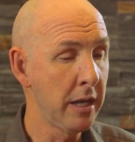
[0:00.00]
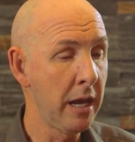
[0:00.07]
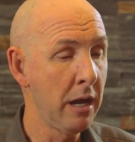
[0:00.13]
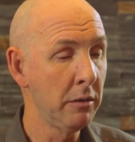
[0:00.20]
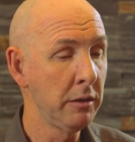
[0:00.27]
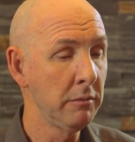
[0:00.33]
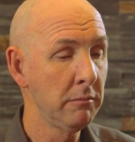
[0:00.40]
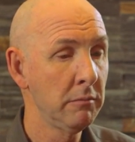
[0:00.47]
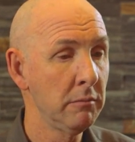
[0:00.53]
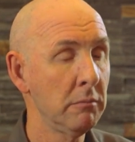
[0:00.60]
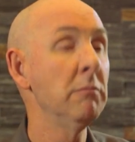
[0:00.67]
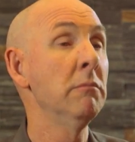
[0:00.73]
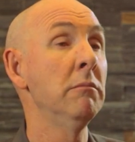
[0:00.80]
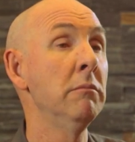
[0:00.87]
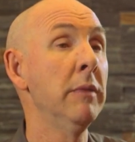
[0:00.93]
now.
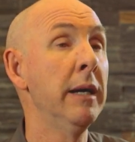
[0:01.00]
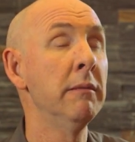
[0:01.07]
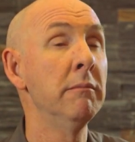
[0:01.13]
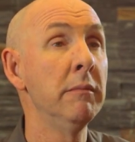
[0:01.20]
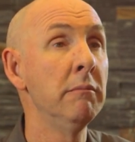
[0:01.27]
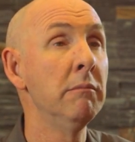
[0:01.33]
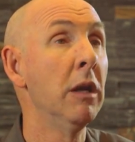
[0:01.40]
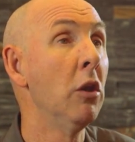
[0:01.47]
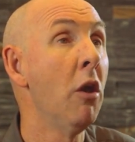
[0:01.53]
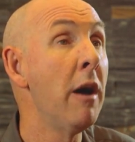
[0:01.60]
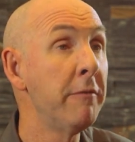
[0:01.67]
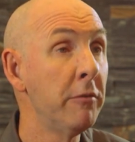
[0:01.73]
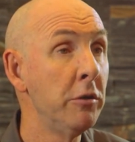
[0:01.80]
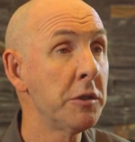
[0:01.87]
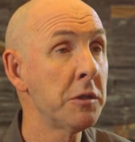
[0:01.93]
A
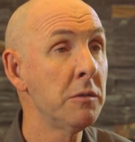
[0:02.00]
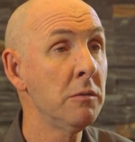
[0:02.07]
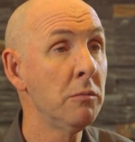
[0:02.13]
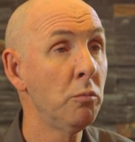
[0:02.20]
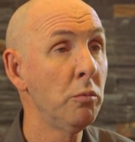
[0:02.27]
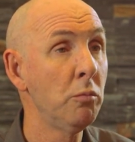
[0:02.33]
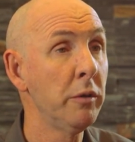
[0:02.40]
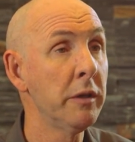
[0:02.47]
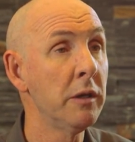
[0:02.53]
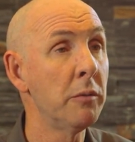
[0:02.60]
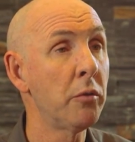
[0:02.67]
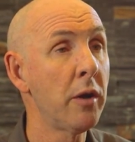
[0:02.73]
light version within a